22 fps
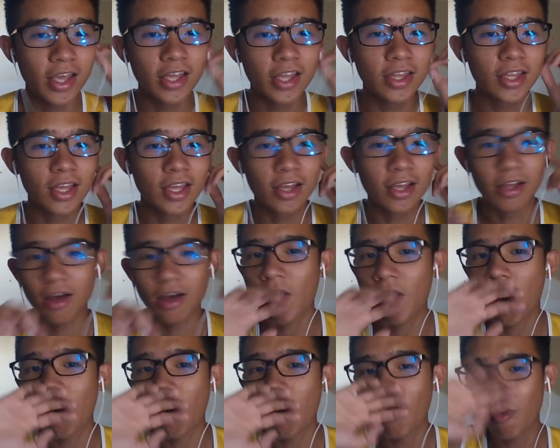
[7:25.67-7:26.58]
the
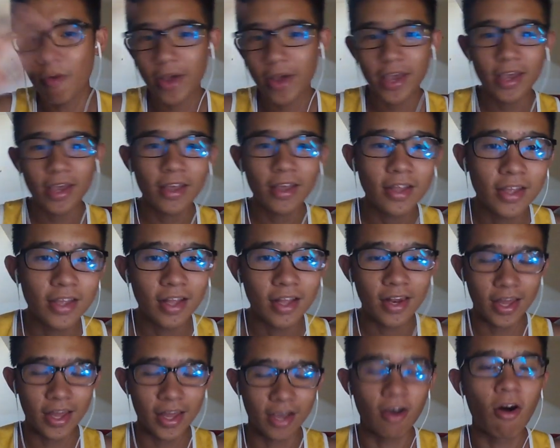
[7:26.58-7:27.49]
hallway,
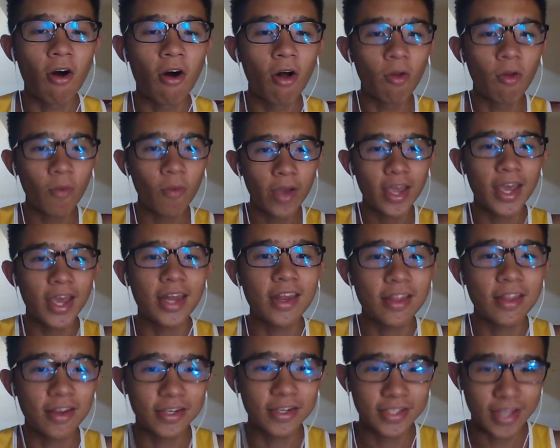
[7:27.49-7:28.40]
like a hallway, and then
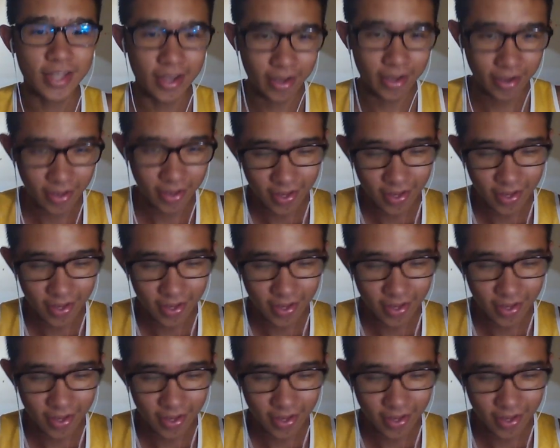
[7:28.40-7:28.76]
there's like